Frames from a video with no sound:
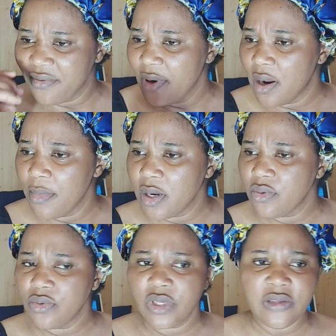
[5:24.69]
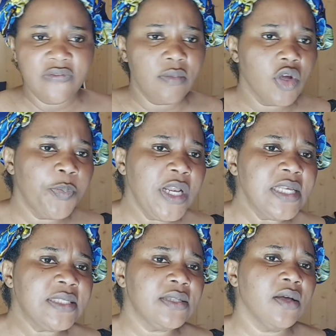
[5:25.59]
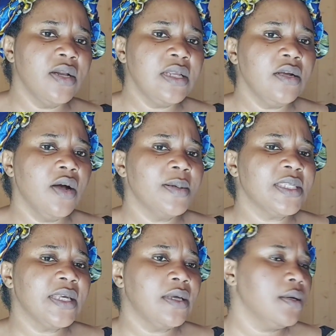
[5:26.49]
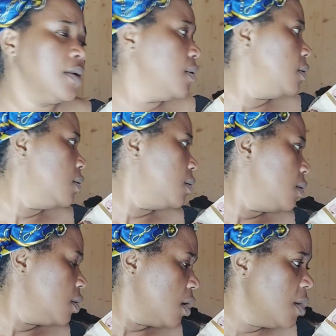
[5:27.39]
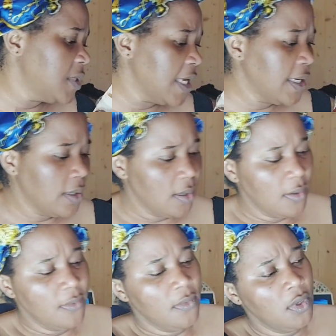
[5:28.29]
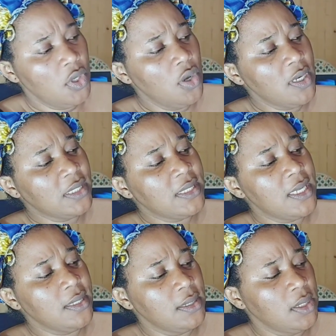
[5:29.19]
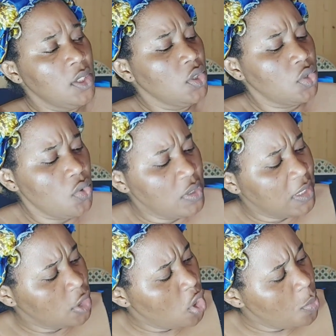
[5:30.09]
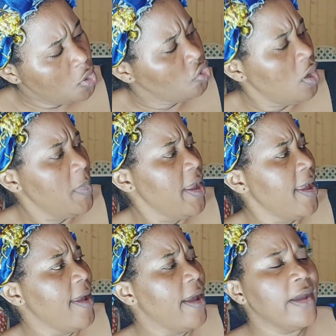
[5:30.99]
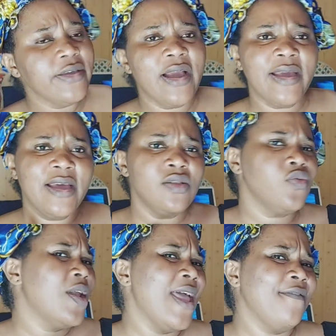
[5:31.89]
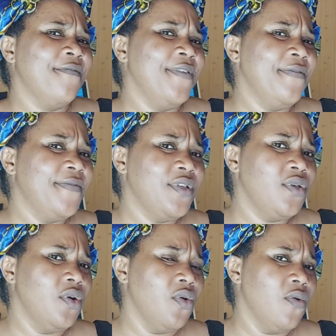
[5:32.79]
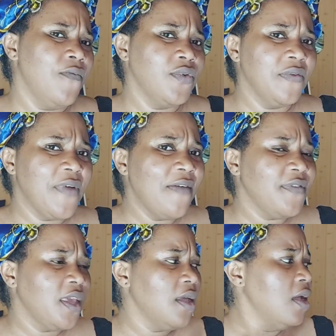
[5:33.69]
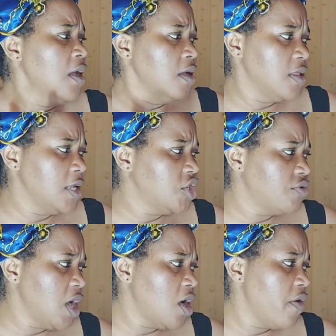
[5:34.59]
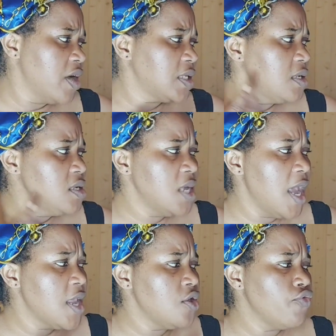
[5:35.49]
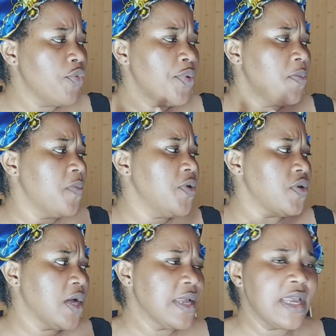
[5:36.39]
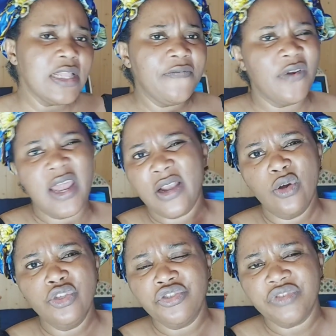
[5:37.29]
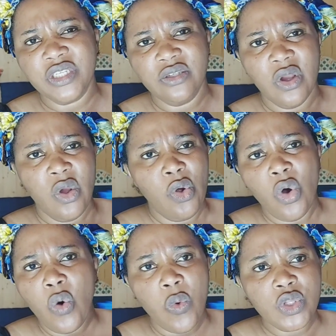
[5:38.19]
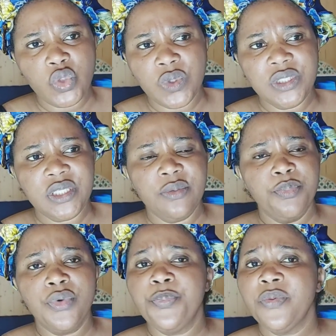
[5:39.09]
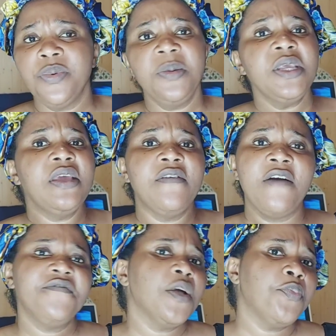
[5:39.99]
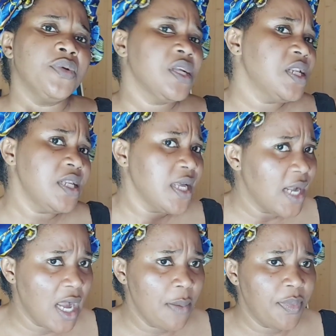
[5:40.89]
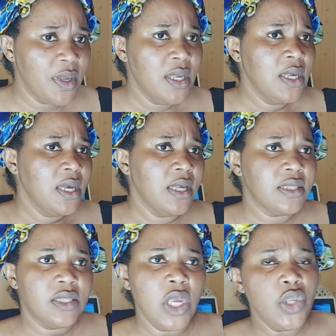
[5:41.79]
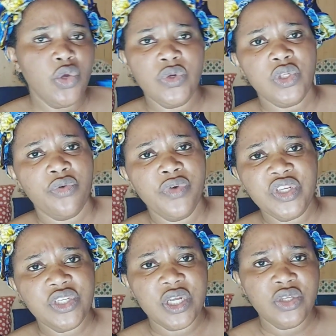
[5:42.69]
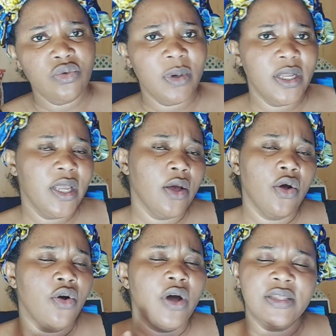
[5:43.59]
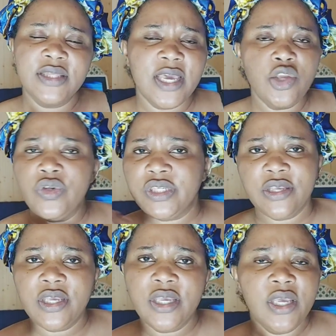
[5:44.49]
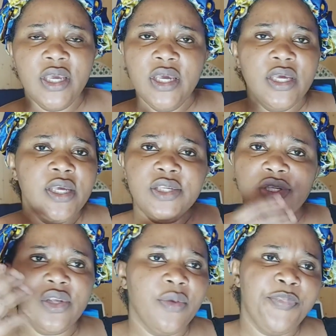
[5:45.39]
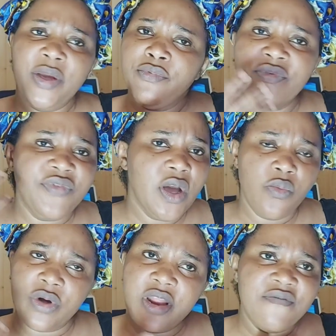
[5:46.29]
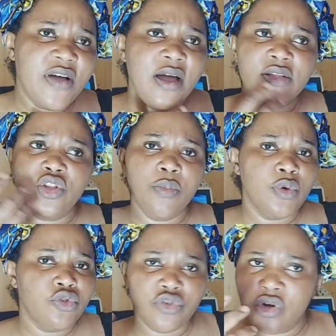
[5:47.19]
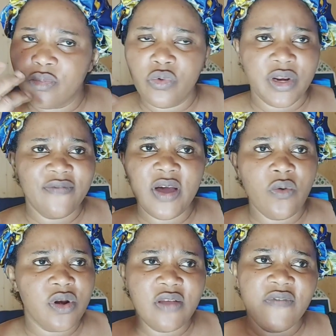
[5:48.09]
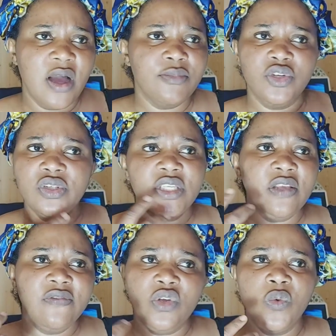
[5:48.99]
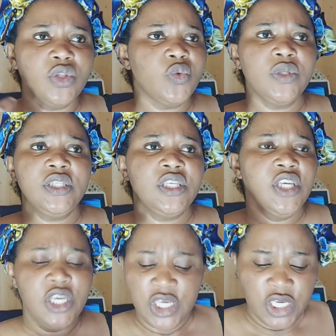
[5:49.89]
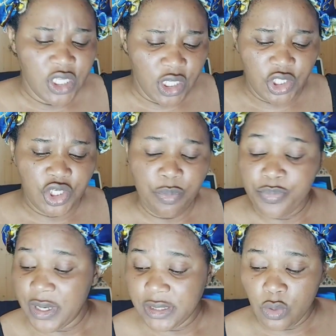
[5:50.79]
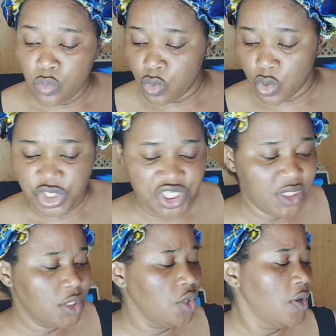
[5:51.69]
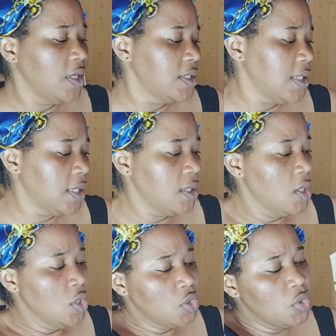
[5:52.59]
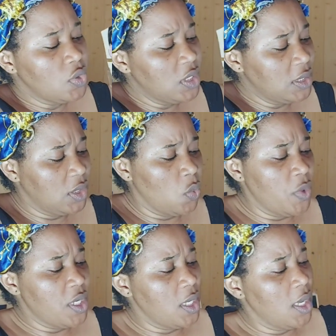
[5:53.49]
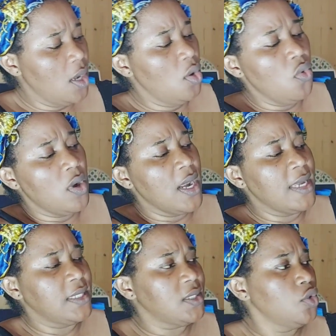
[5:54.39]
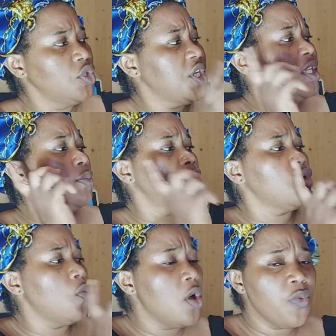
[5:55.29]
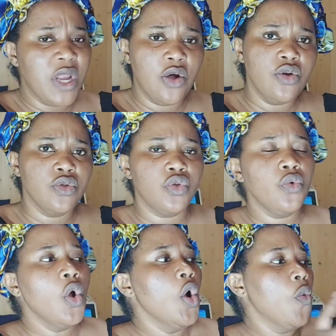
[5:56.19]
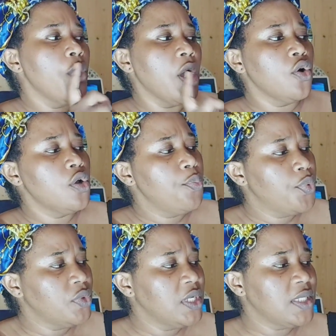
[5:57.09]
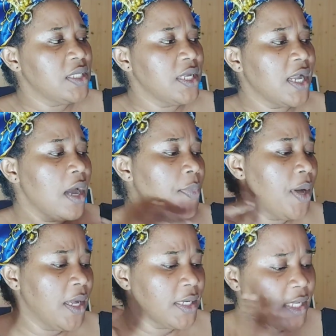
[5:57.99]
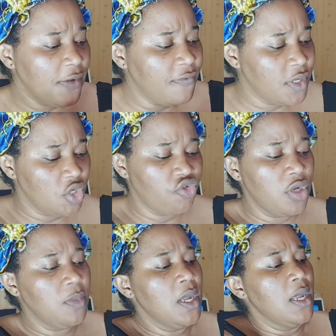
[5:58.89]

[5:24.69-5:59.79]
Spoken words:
What am I going to give him? Please, honey, come and take. One take. You understand? So it's a double drum hair, and you can get it for like 50 or 45k Nigeria currency. Yeah, in Europe, probably you can get it for like 100 or 120. Probably after putting in the cap and tell you it's original human hair, or I'll tell you it's a Peruvian, whatever, double drum, whatever. I'm just giving you 120 in a cheap price. They will rush it, you understand? So this is the way the hair look like. It's no cheddar. So what we are going to do, we are going to put this in the cap and give you the trim.